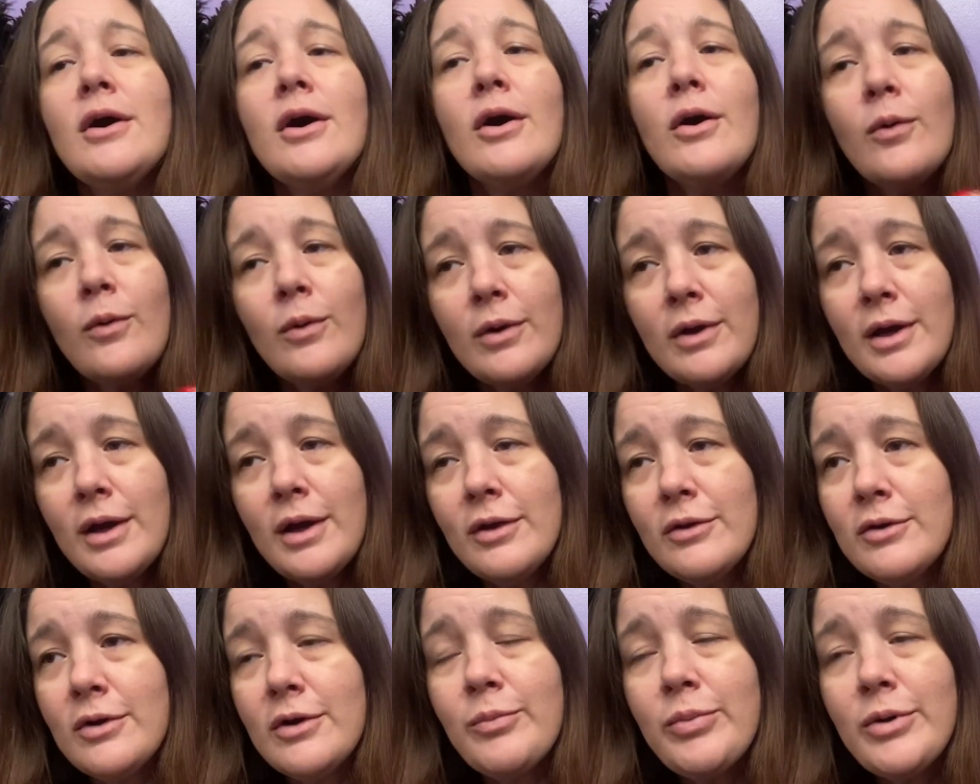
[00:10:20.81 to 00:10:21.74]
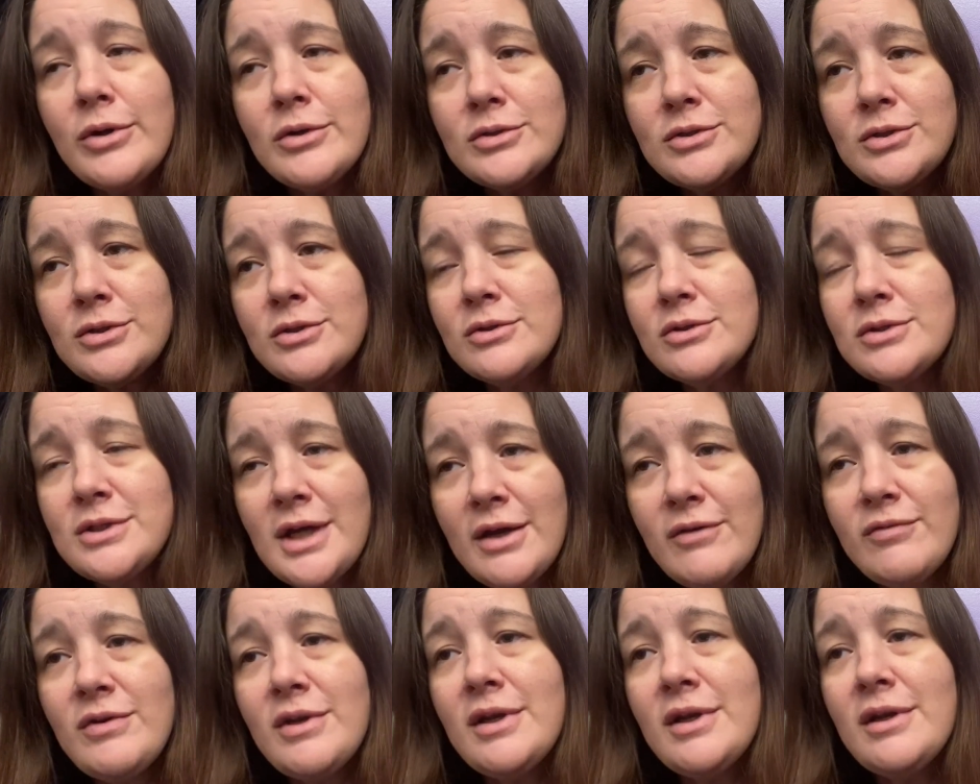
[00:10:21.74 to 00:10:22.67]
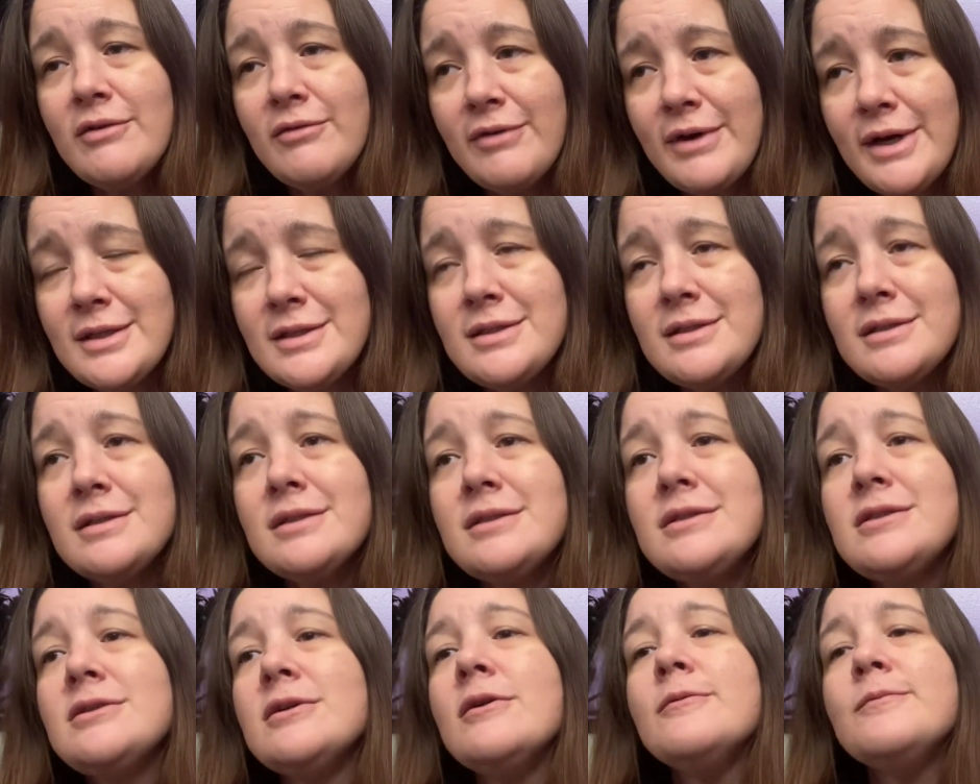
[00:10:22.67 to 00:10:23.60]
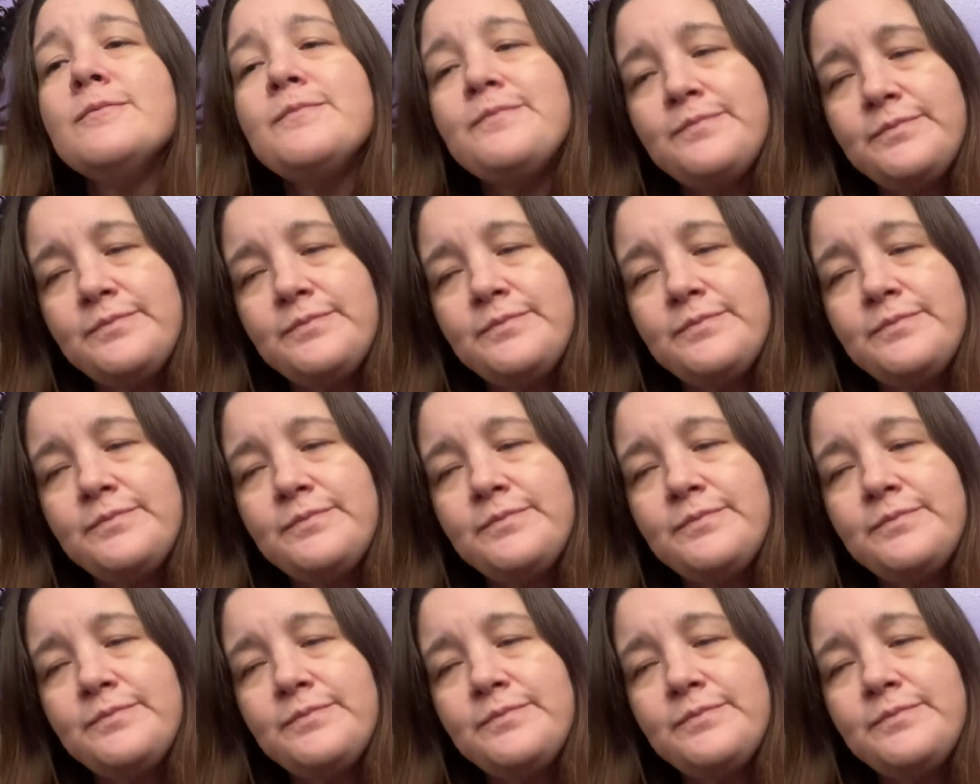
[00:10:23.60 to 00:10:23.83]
or other personal safety devices. So